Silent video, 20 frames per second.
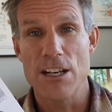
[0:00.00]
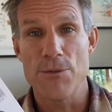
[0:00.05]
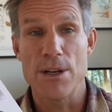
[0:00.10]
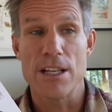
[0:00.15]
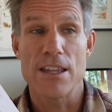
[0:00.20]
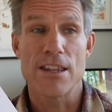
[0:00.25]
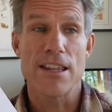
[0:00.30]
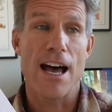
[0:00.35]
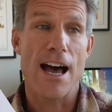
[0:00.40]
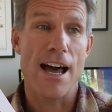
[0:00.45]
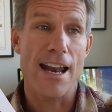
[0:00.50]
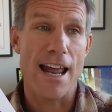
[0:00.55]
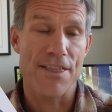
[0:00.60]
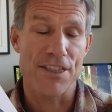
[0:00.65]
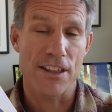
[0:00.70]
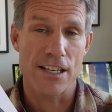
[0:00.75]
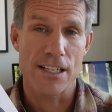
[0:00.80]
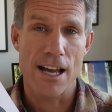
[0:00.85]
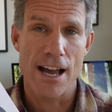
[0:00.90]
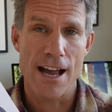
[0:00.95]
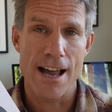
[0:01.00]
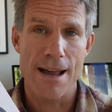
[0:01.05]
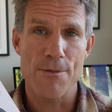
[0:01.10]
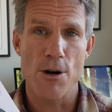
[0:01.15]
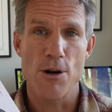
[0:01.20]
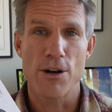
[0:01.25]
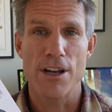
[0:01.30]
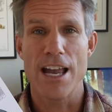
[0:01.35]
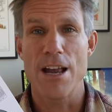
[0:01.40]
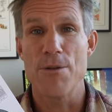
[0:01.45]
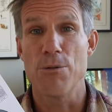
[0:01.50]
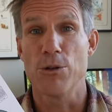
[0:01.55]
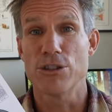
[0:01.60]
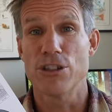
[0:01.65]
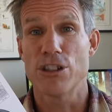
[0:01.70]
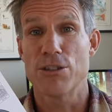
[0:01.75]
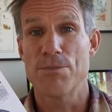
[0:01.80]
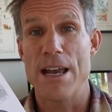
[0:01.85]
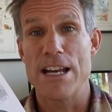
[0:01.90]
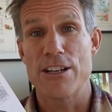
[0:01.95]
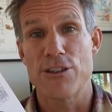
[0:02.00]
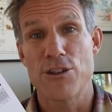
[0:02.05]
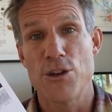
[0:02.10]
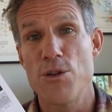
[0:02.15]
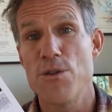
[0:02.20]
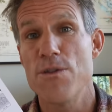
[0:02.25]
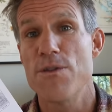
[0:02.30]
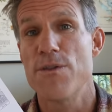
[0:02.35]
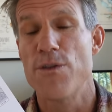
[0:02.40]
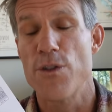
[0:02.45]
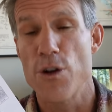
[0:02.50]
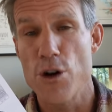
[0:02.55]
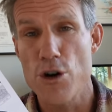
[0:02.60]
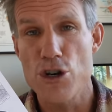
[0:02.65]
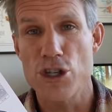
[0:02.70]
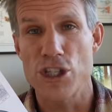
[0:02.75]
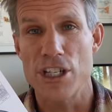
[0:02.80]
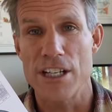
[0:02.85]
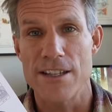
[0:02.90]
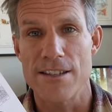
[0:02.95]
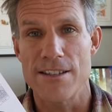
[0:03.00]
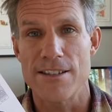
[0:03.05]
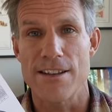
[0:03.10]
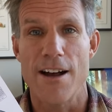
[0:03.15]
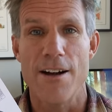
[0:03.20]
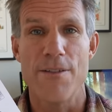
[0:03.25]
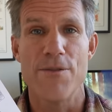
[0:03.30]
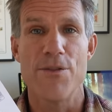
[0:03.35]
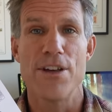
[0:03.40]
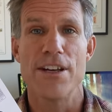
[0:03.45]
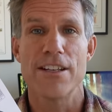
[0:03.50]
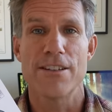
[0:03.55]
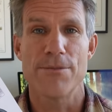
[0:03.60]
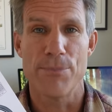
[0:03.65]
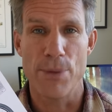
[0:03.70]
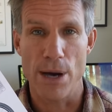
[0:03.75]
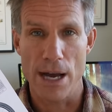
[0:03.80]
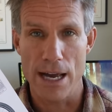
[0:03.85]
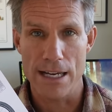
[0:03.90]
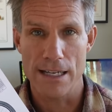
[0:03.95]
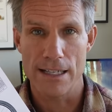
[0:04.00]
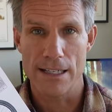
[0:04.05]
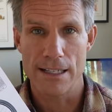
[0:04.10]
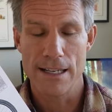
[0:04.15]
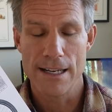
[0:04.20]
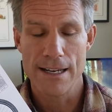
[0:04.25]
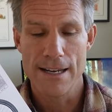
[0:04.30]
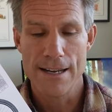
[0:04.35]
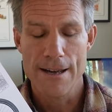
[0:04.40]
and we thought at the time, okay, we'll just make two versions of this bike.